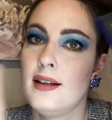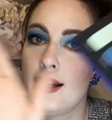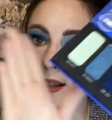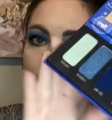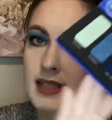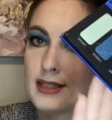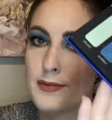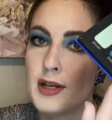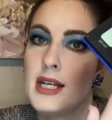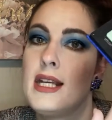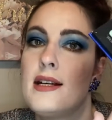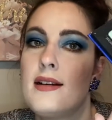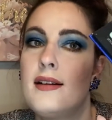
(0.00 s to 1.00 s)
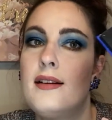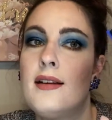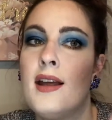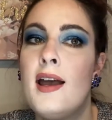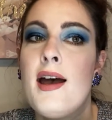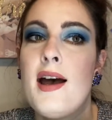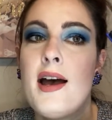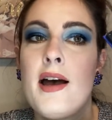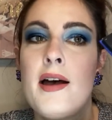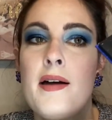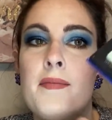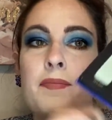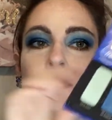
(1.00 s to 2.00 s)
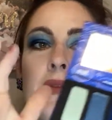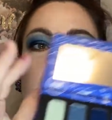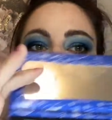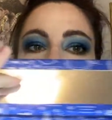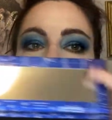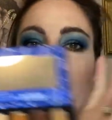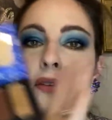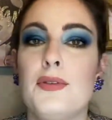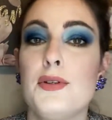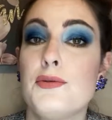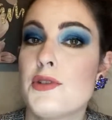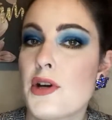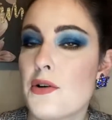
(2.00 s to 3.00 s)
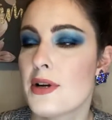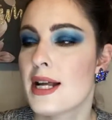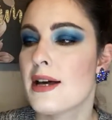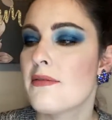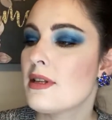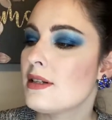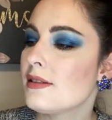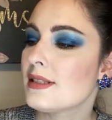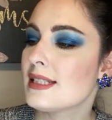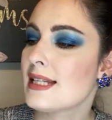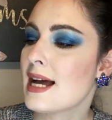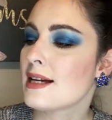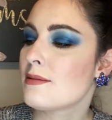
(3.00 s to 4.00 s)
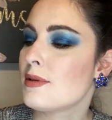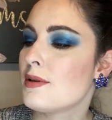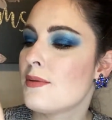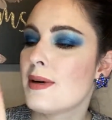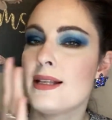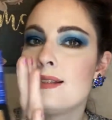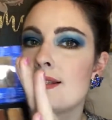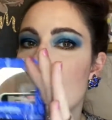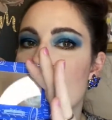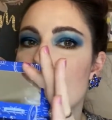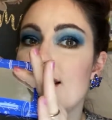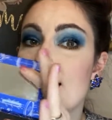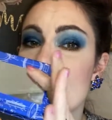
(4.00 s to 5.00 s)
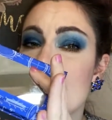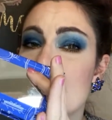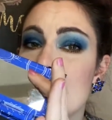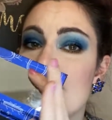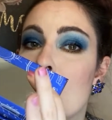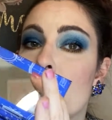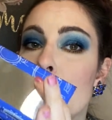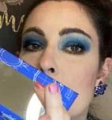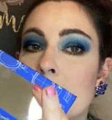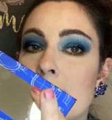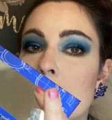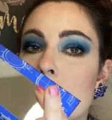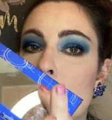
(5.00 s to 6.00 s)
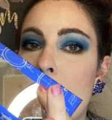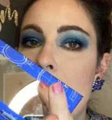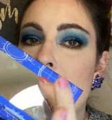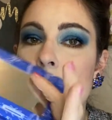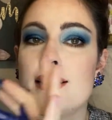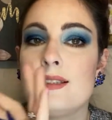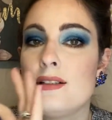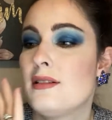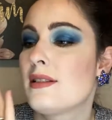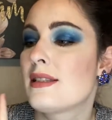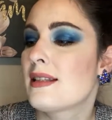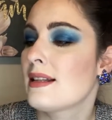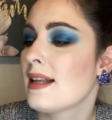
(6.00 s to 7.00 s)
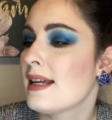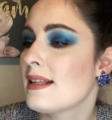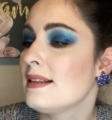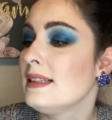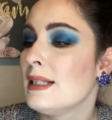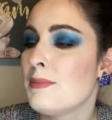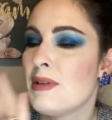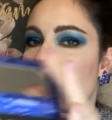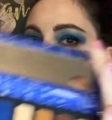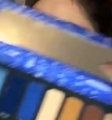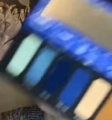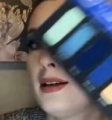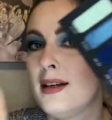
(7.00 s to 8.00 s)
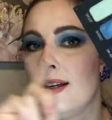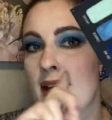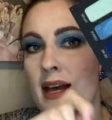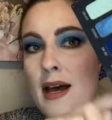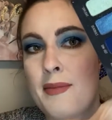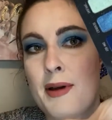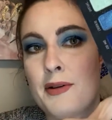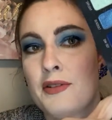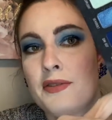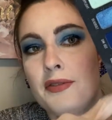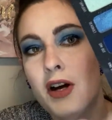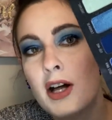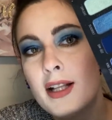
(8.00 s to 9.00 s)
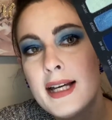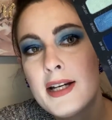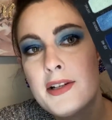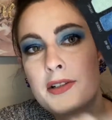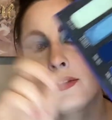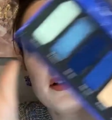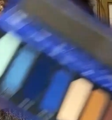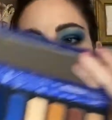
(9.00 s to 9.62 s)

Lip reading: this one here. But if you don't have the little stackable ones, I think this is a really good palette. There's like limited amount of fallout.